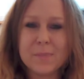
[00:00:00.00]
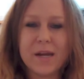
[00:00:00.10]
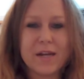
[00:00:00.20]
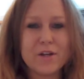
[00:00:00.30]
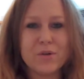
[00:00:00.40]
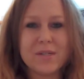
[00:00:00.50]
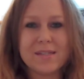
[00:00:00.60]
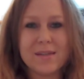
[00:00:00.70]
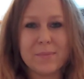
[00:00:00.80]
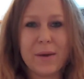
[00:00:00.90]
but I know
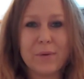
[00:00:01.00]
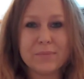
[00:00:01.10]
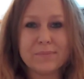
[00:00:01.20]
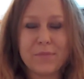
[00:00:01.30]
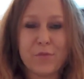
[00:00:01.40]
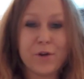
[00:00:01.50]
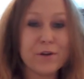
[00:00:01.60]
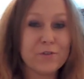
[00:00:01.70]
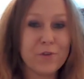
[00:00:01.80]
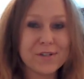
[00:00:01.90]
it's about three
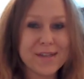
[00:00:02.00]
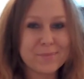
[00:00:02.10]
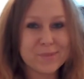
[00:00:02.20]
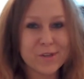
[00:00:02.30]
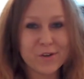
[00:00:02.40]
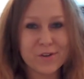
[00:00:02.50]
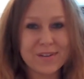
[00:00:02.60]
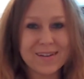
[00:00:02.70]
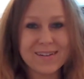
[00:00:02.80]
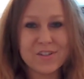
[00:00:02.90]
or four times longer
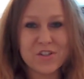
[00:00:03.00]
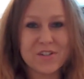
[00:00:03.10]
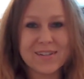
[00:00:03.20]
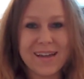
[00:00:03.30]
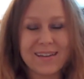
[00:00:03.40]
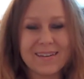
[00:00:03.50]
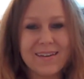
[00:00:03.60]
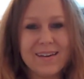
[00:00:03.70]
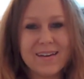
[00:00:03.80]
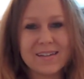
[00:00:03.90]
than it should take
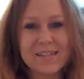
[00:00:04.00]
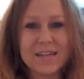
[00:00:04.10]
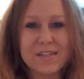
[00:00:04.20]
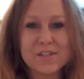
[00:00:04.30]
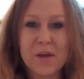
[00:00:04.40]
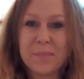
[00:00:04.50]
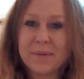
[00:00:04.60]
because I stop